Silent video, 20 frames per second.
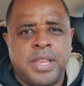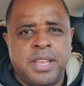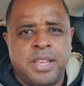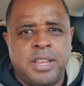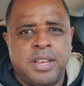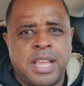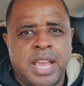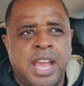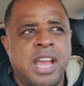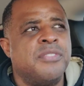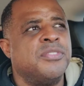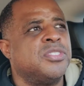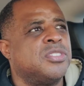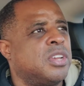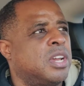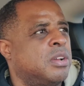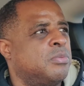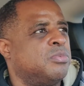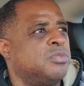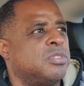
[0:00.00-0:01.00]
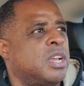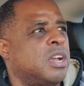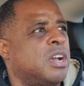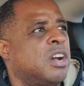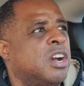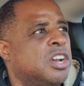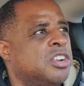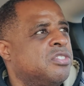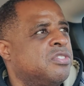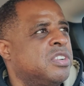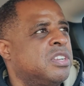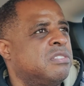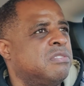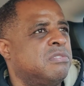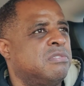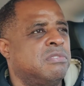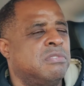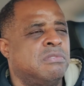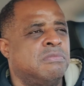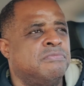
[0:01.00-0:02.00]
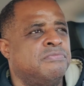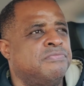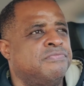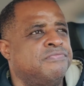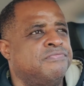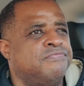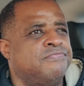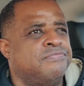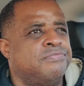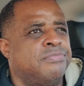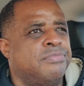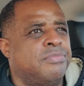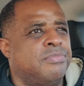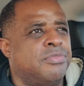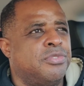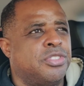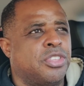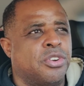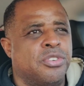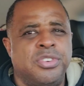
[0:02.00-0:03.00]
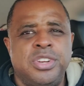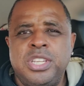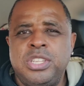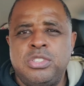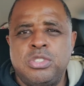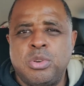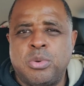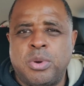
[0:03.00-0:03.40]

And Amazon was like 130,